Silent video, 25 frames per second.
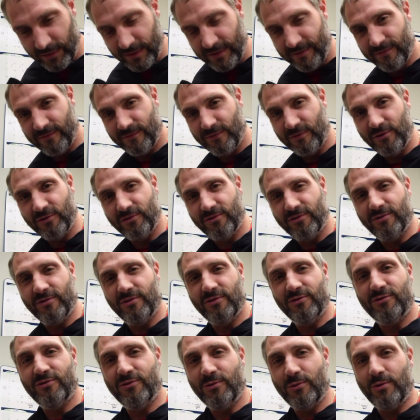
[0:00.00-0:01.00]
couple different
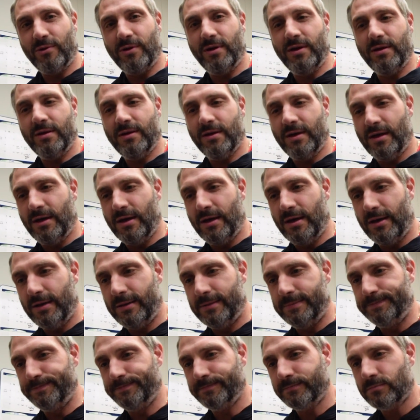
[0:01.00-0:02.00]
versions of the story.
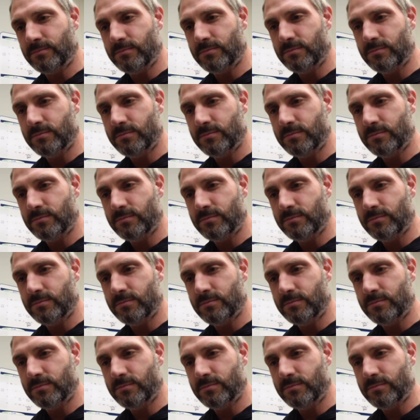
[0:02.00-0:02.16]
Our